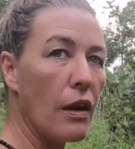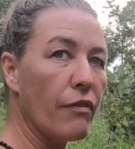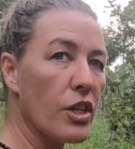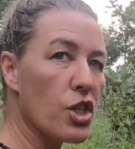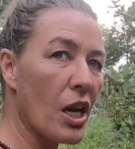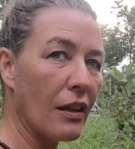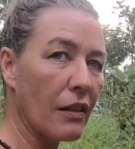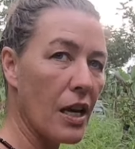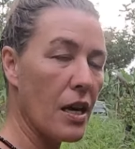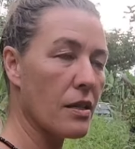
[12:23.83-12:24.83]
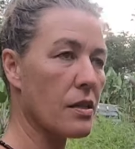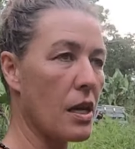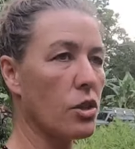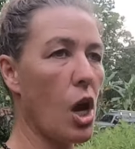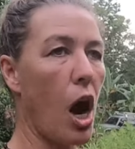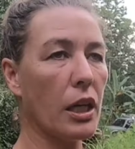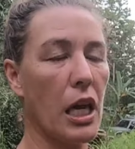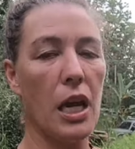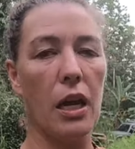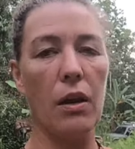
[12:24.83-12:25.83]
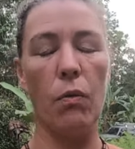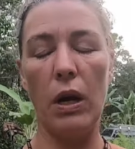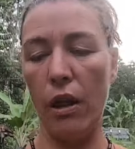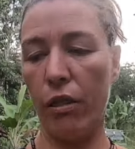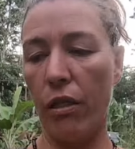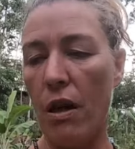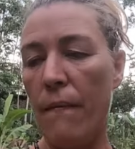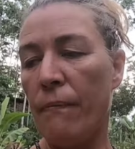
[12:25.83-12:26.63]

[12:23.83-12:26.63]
envisioning this and talking with